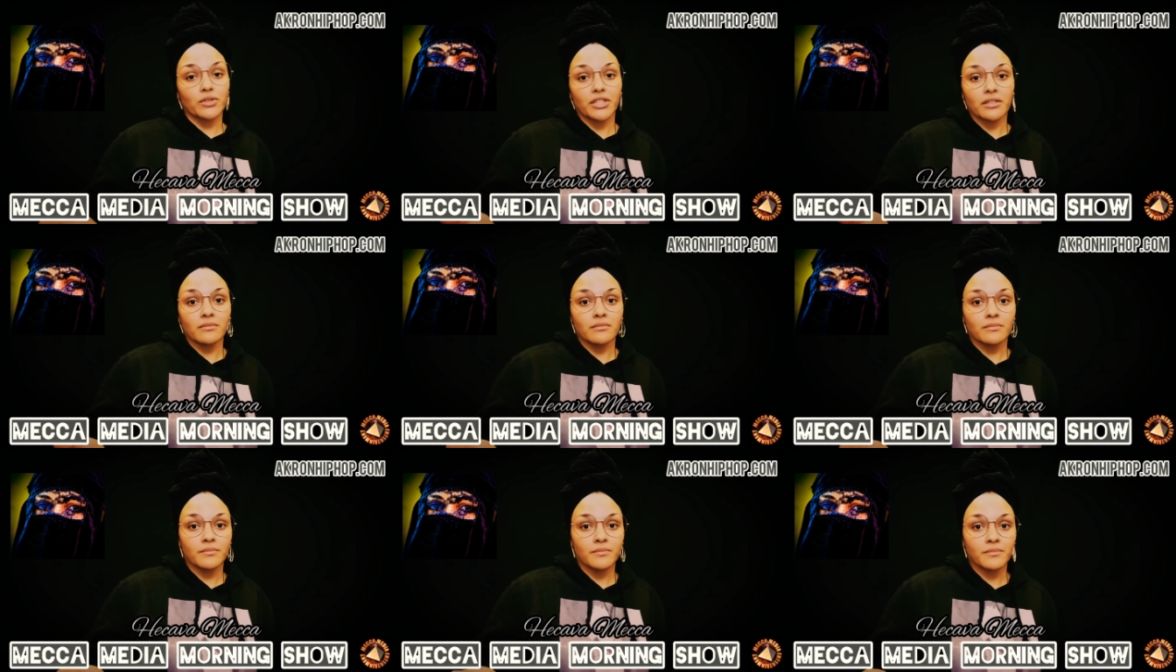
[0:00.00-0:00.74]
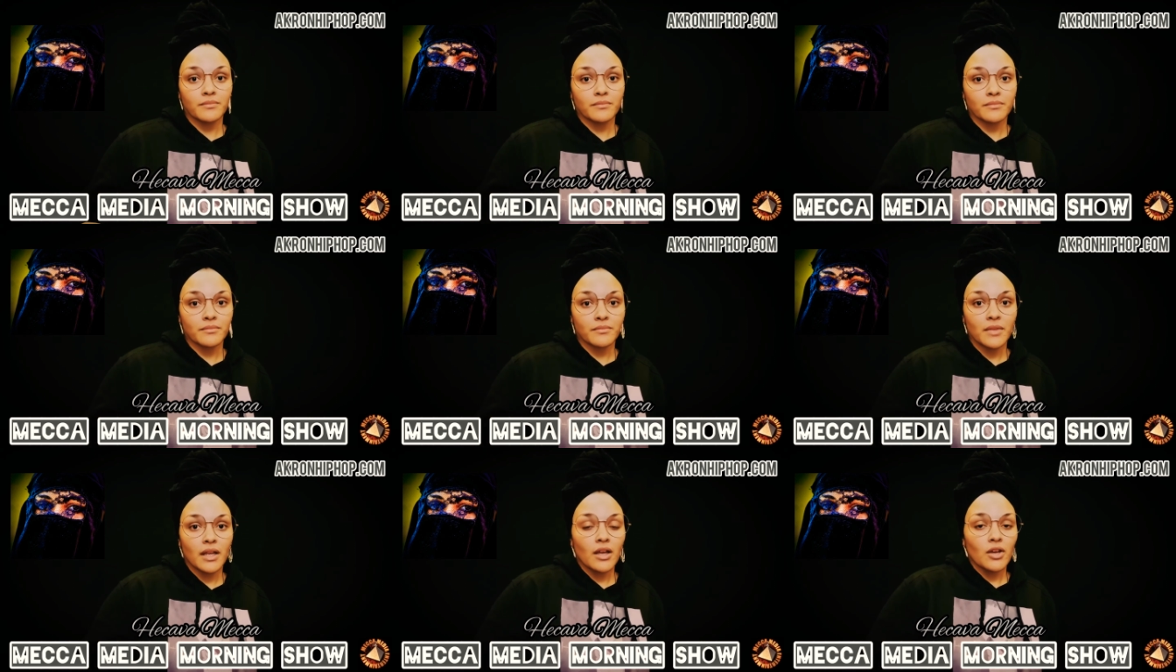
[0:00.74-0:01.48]
called cultural wear
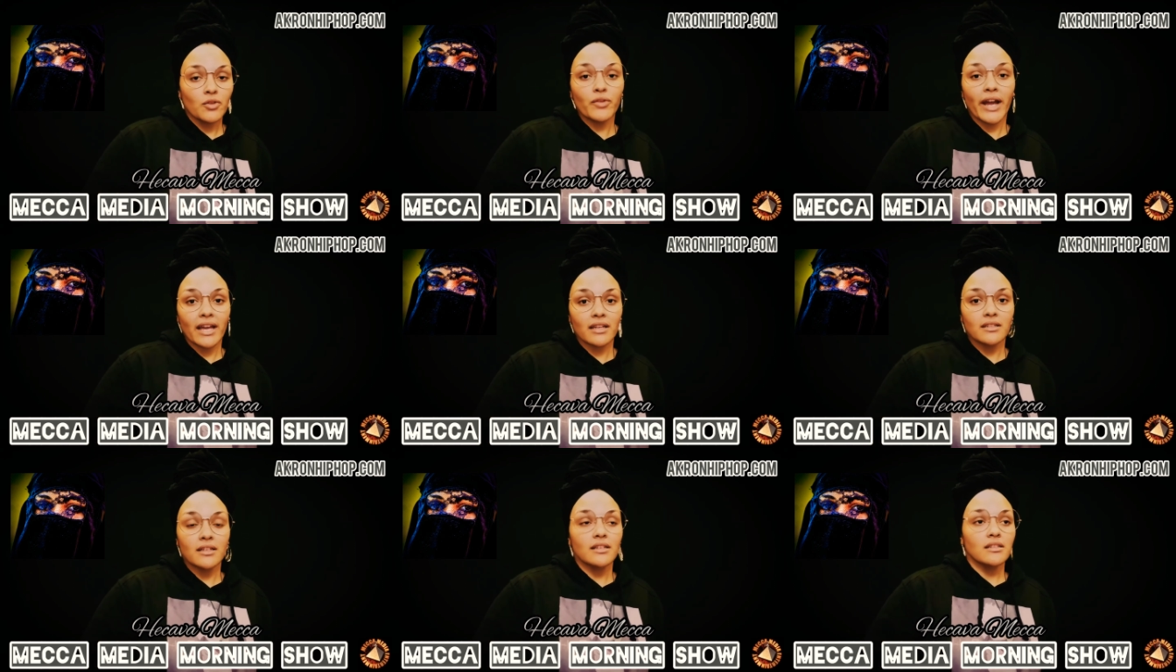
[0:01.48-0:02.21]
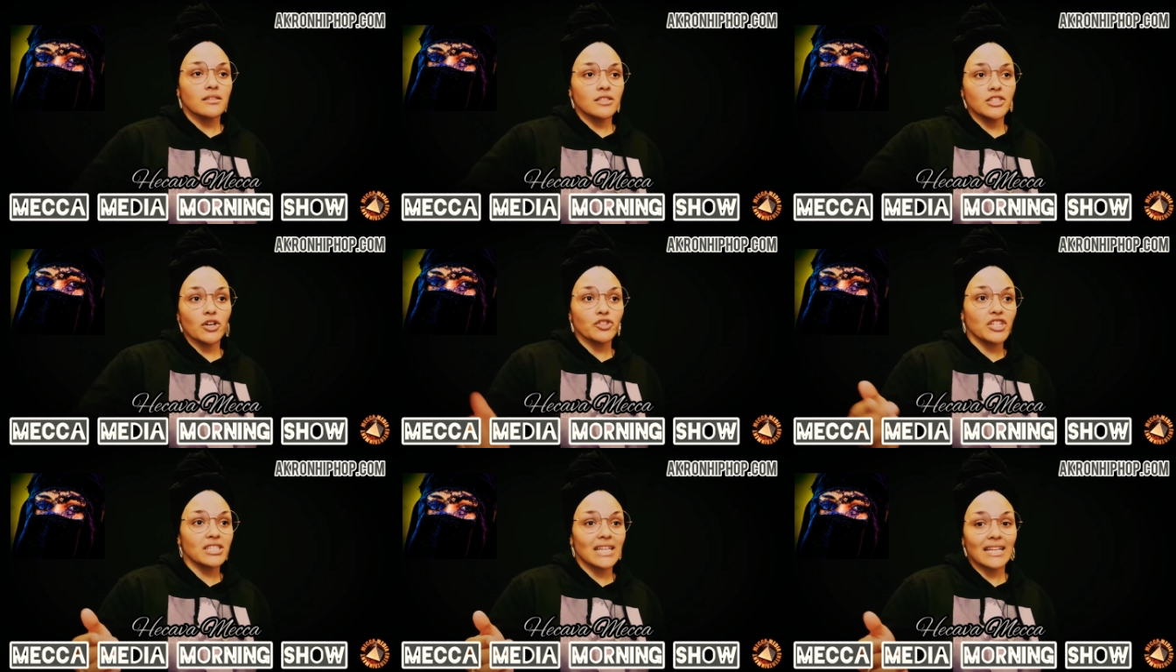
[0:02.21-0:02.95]
over there. Right. So you know, people,
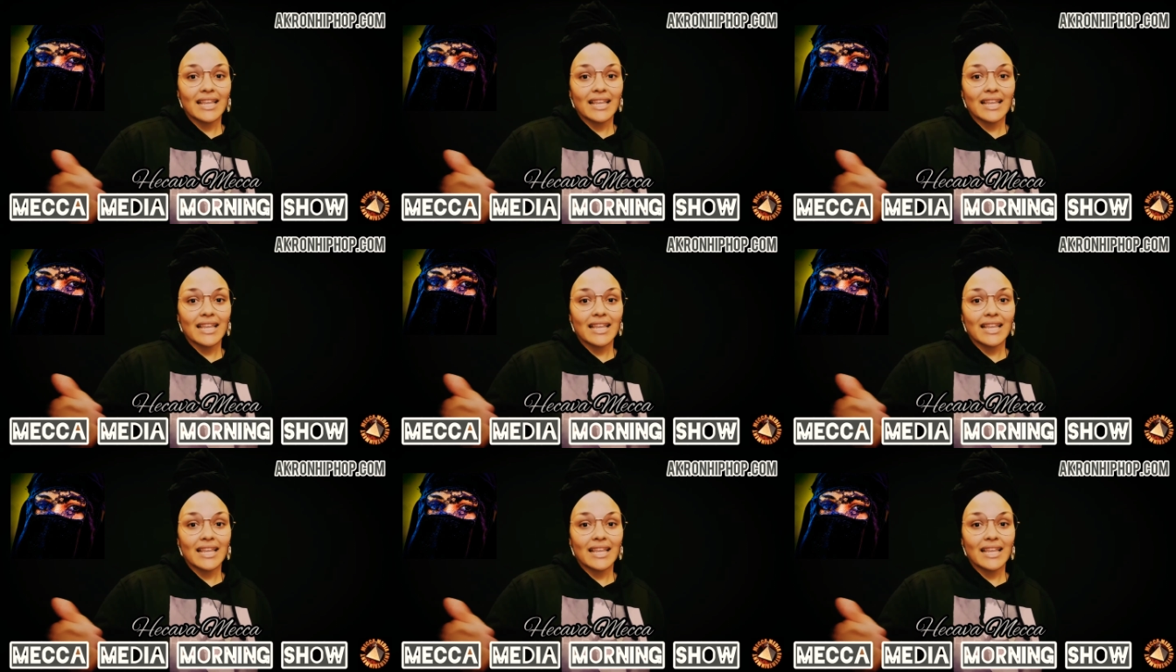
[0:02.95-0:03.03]
just like the